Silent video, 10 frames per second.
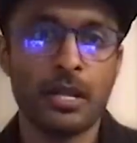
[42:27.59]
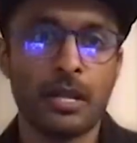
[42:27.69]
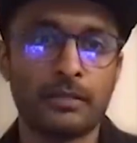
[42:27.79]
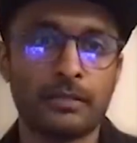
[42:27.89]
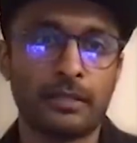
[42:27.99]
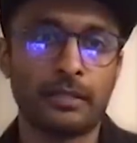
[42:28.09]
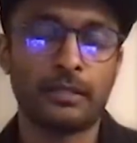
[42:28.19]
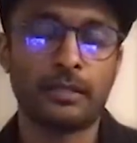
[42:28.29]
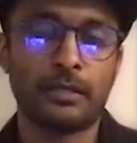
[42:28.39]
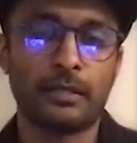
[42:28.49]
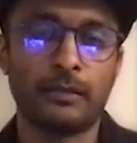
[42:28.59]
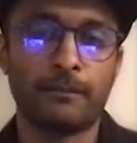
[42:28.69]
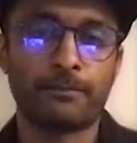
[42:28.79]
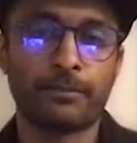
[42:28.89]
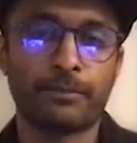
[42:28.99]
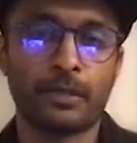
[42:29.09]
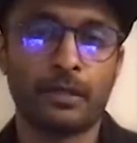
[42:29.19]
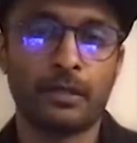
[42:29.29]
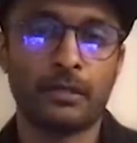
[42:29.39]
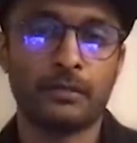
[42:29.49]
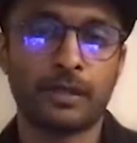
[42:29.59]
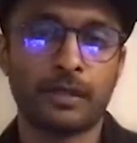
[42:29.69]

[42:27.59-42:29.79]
I think uh, uh,